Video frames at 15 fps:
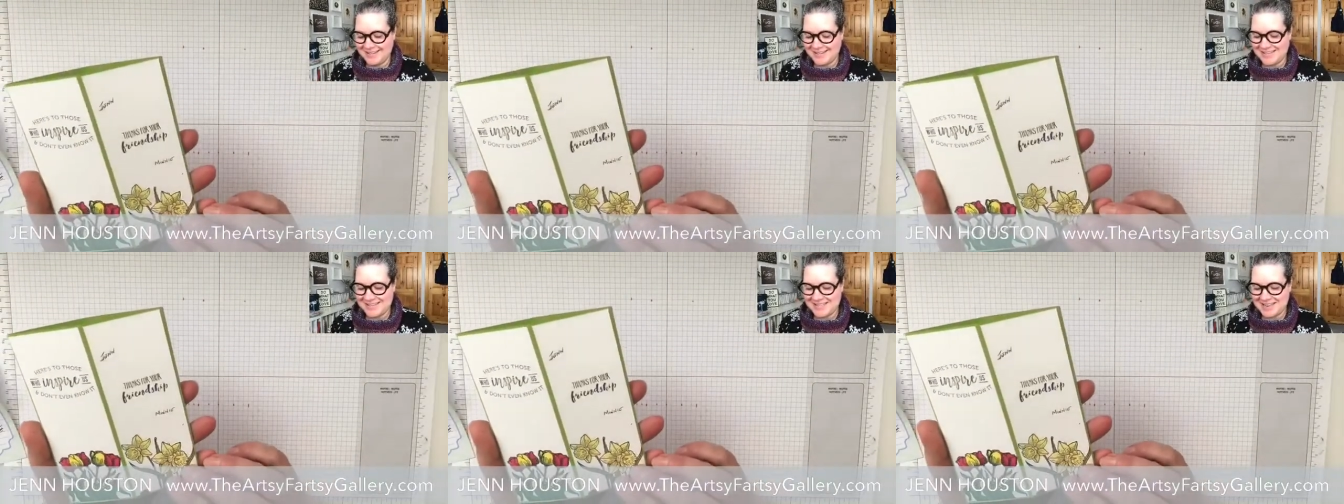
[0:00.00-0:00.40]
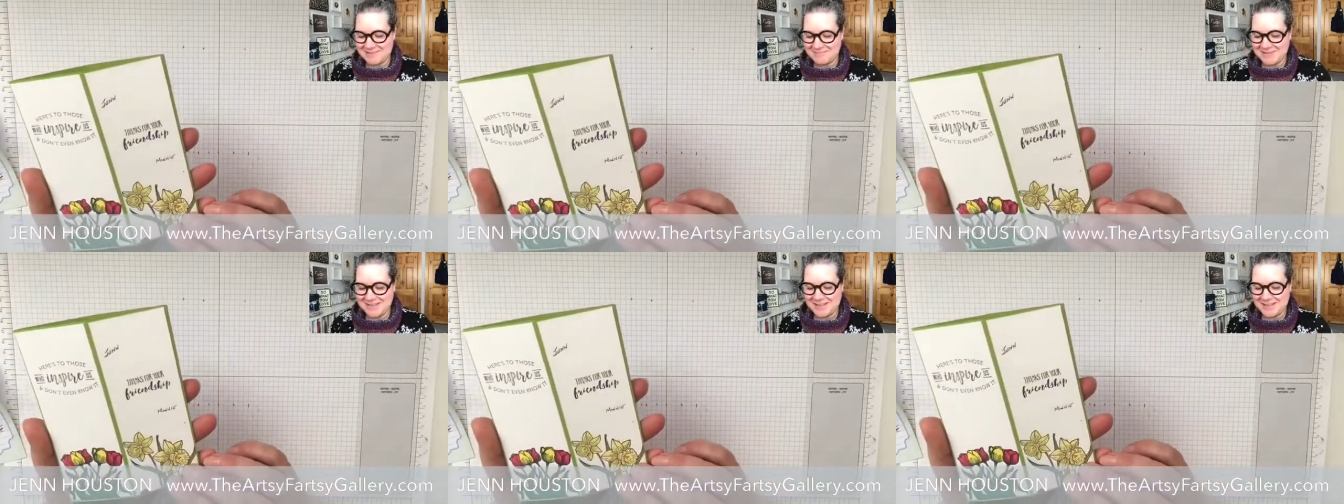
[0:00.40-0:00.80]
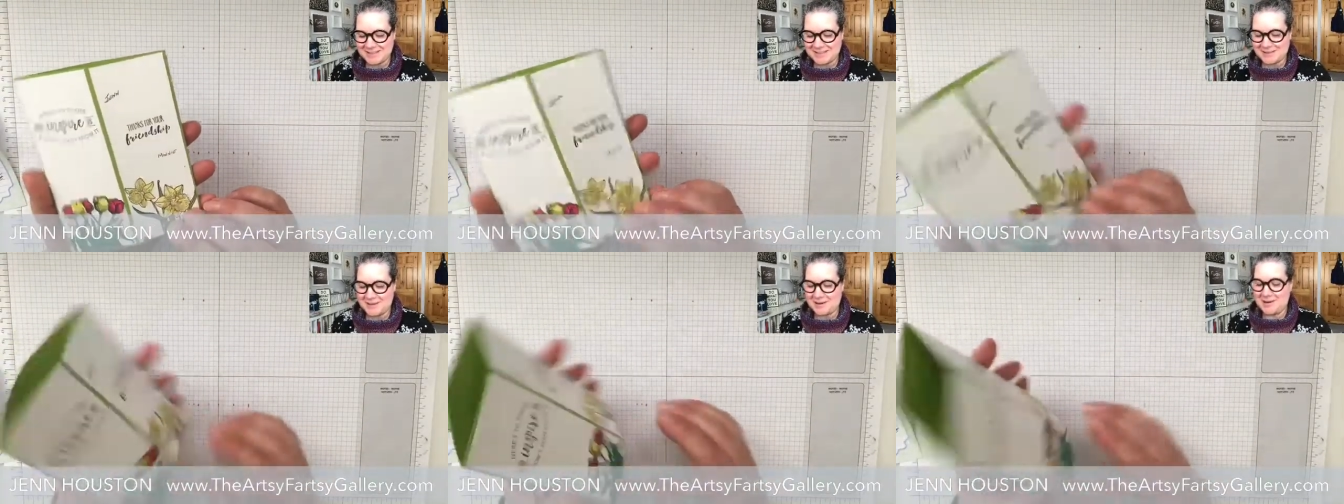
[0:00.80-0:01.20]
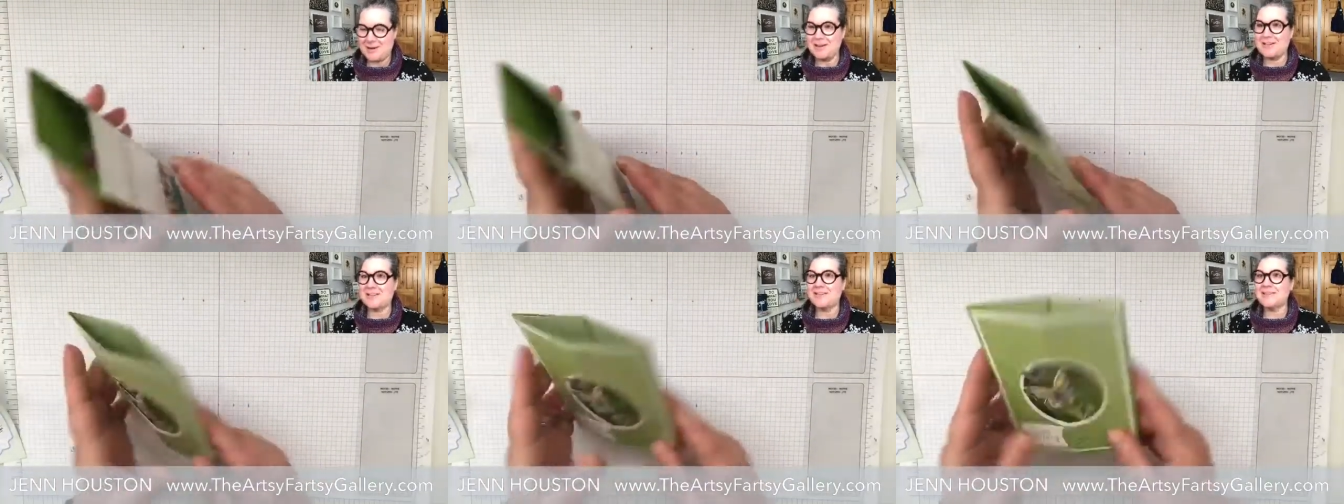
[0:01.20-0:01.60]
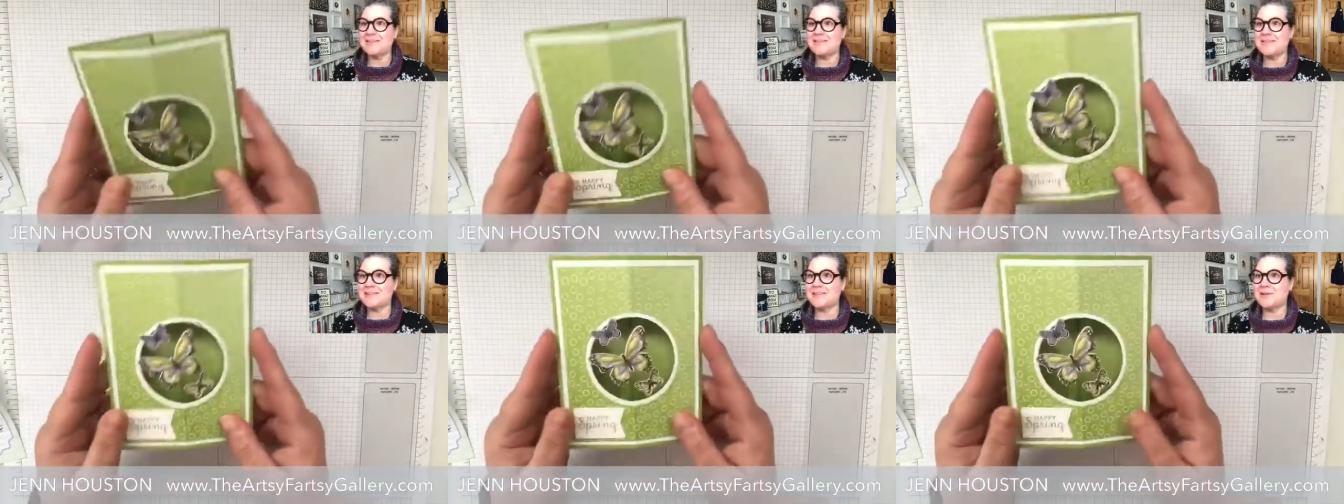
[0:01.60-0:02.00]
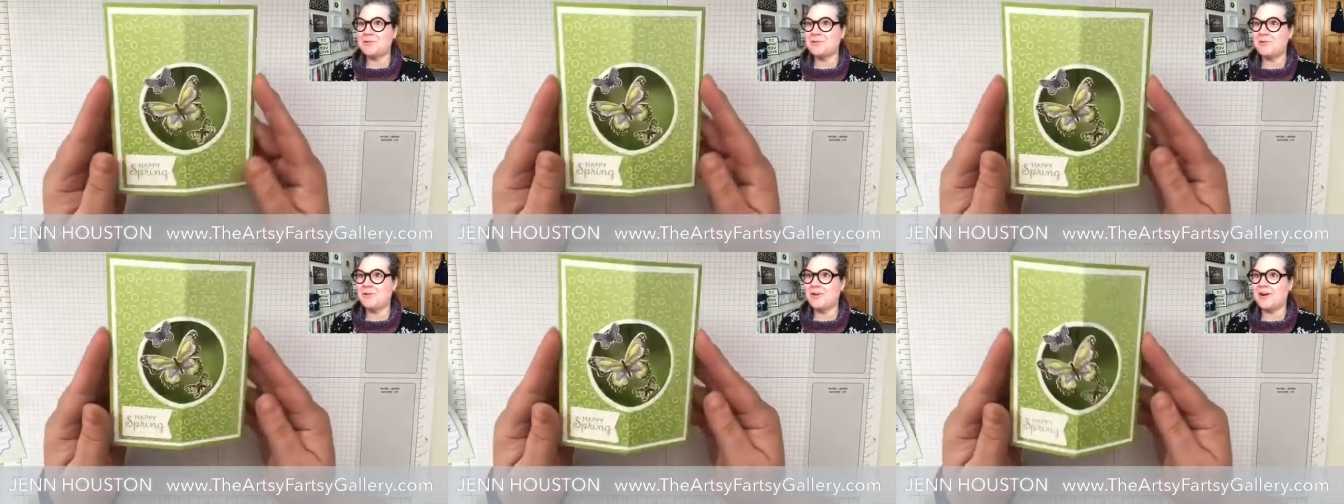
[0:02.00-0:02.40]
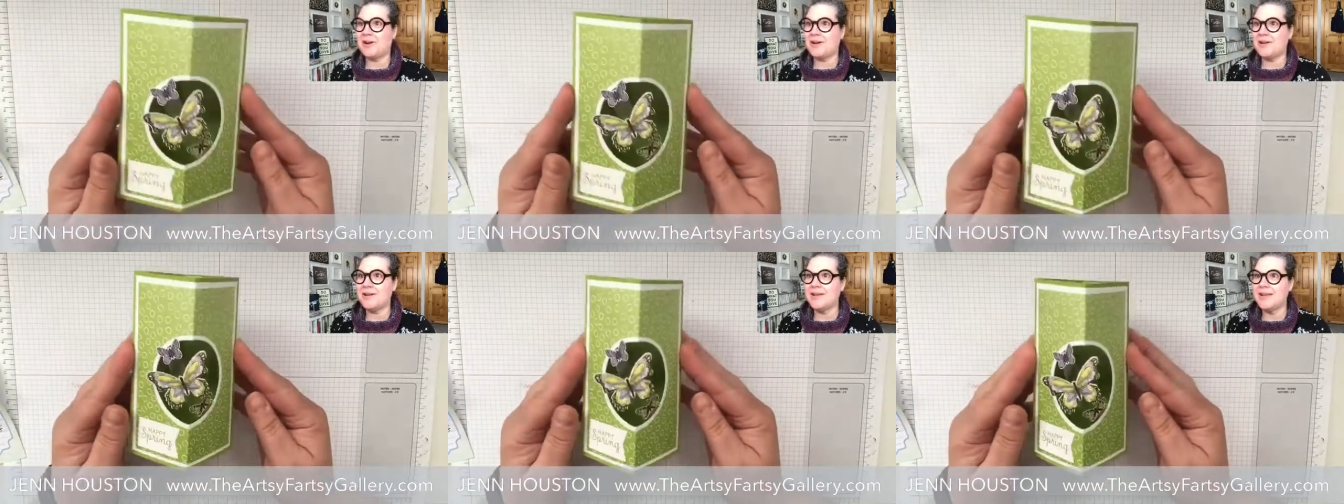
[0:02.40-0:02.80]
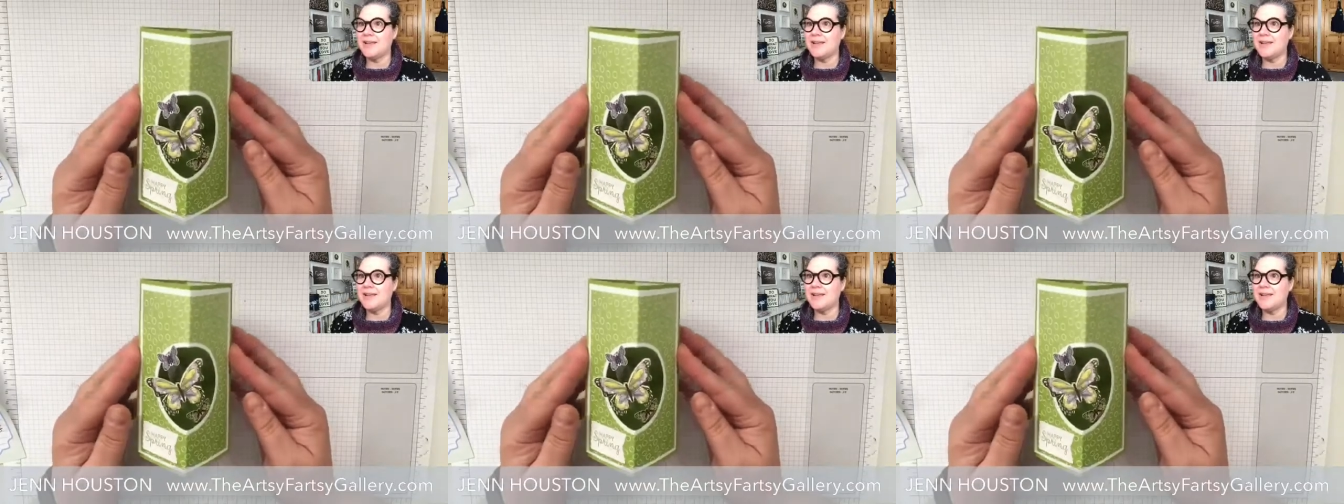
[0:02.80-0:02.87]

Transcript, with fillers: sent me this card. Isn't this a cool card?